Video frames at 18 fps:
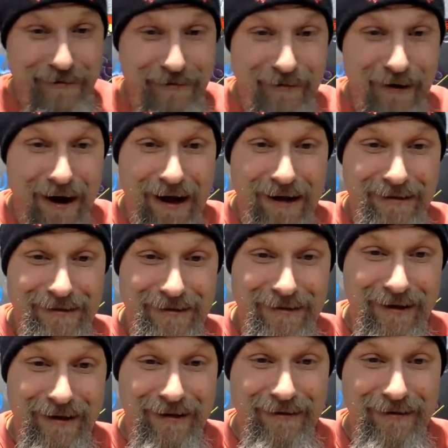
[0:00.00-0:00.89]
Garage
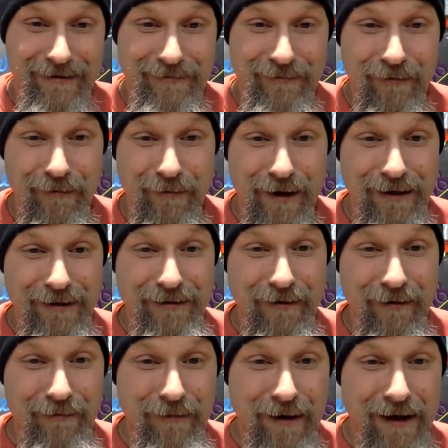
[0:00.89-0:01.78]
stickers. We'll wait
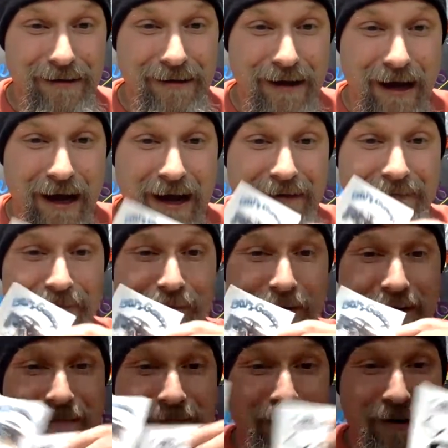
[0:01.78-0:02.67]
till about the
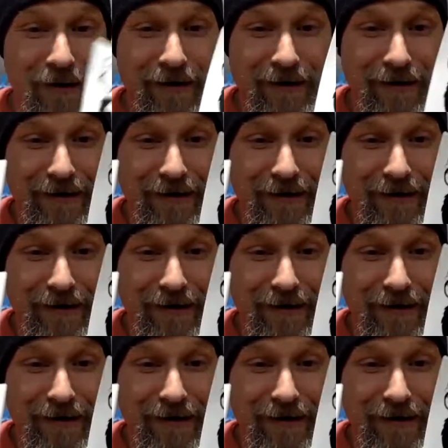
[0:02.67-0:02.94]
halfway mark